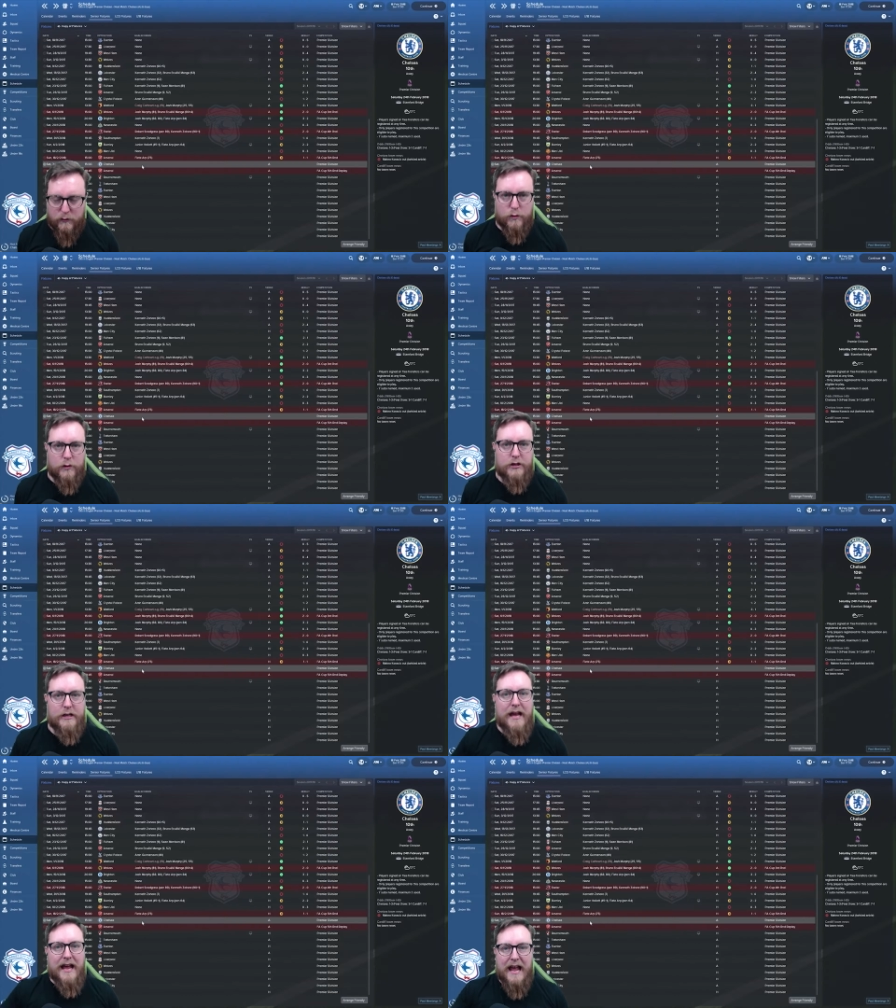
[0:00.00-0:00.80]
for watching.
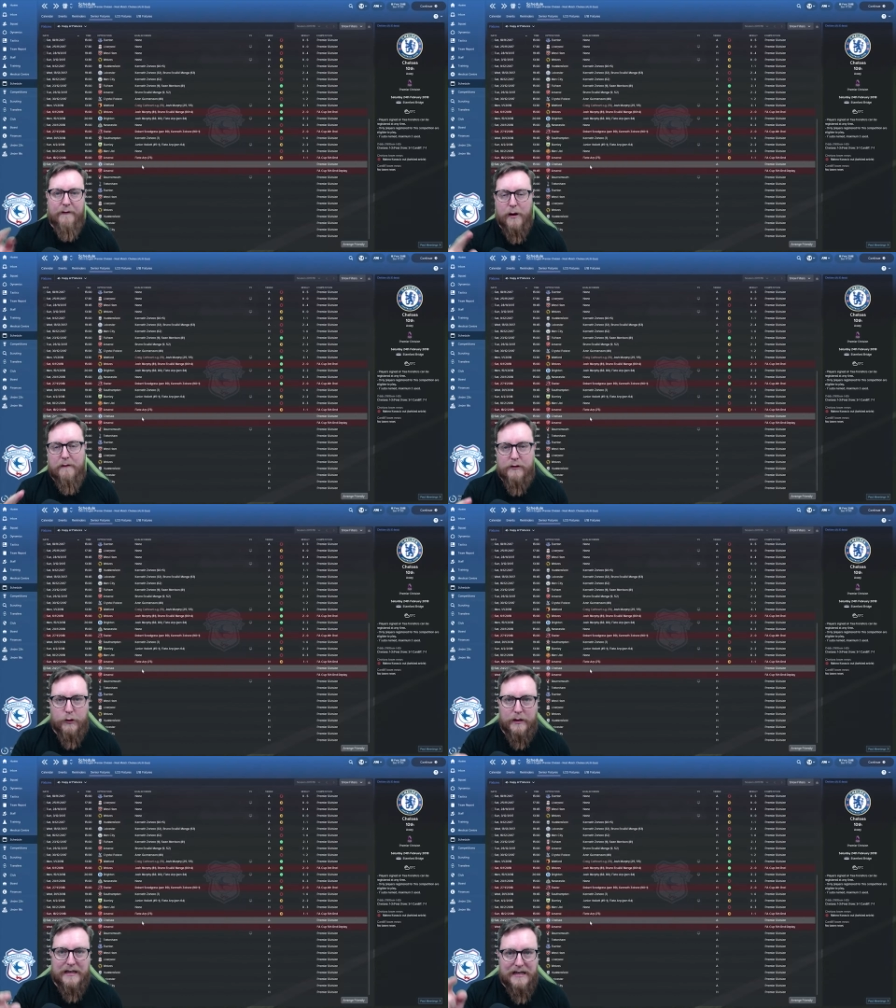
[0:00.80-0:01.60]
If you have
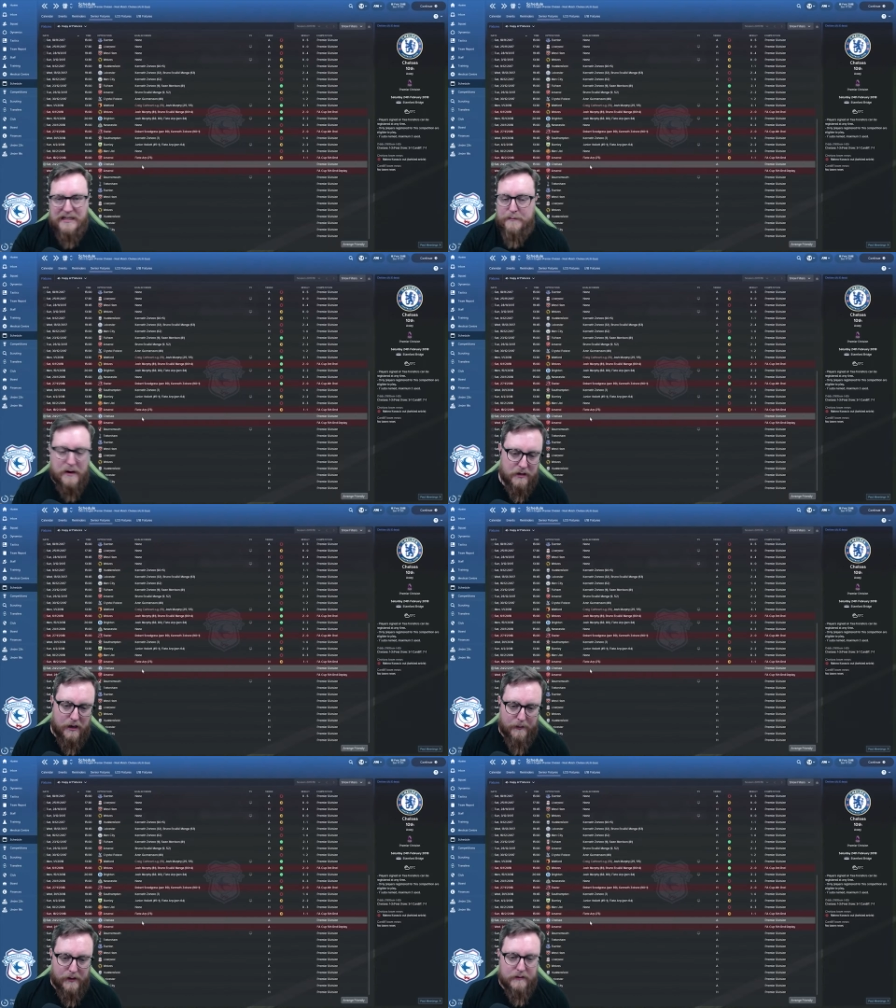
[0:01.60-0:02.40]
enjoyed, smash the like
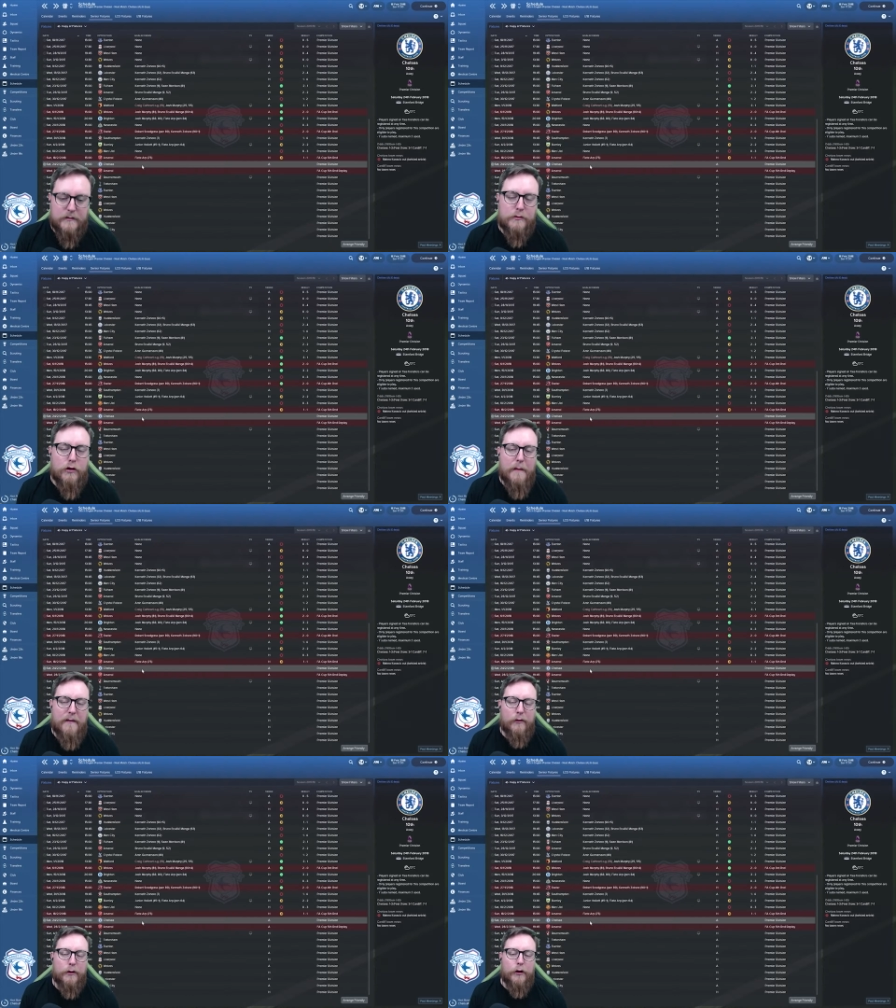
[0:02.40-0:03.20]
button, subscribe if
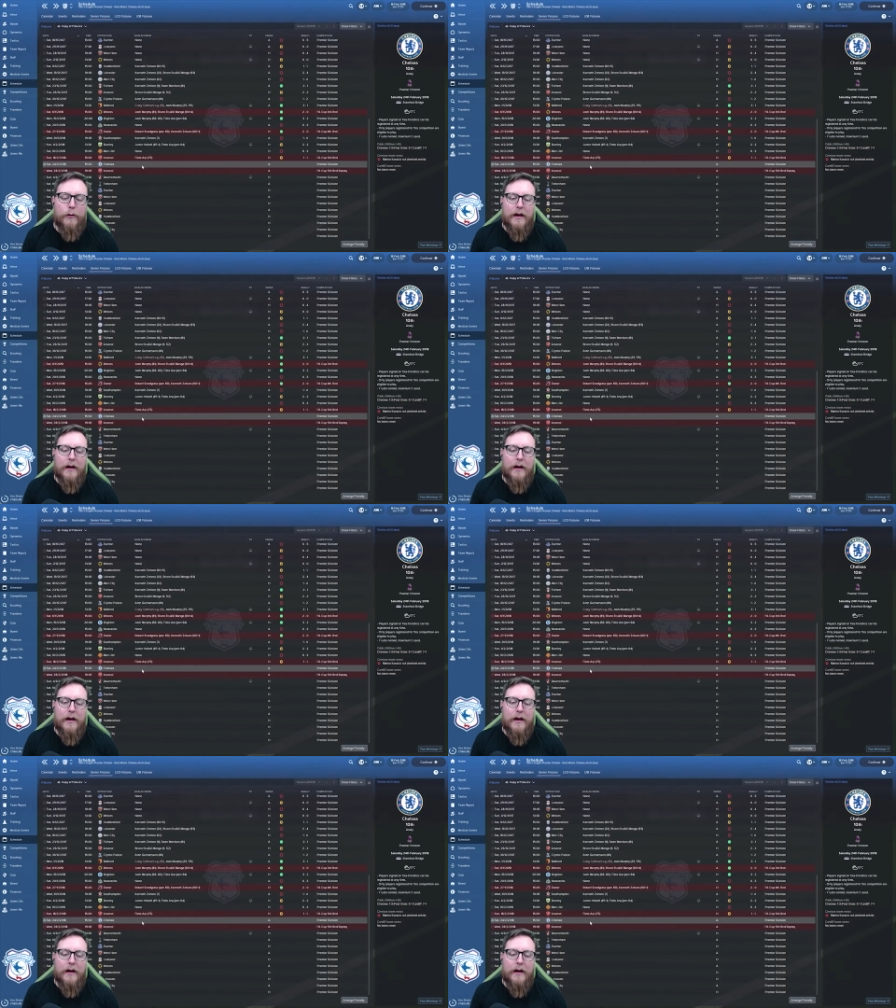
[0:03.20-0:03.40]
you are new,